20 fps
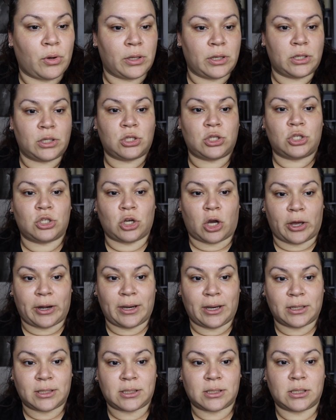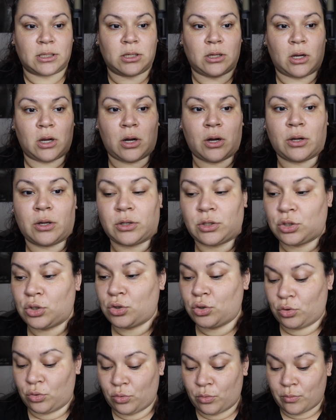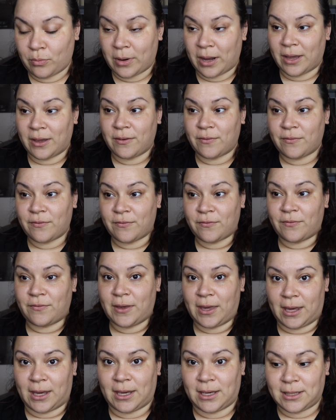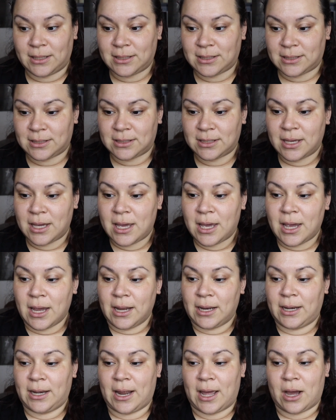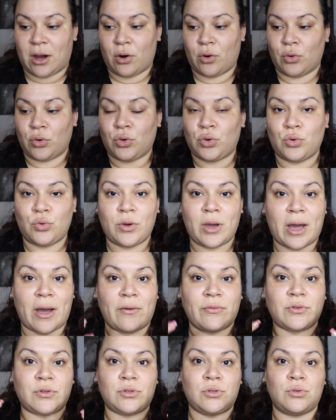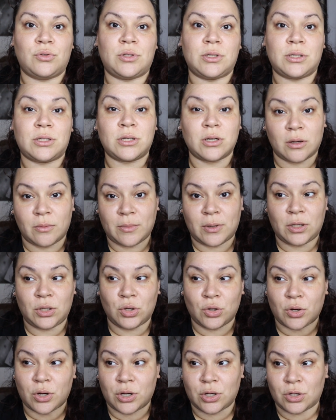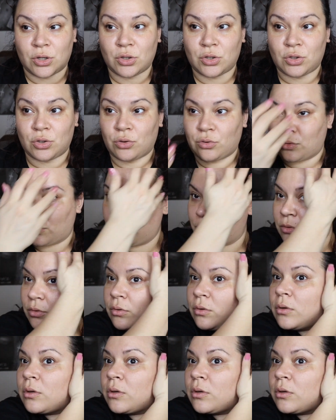gonna dot it onto my face. Now you have to determine your undertone.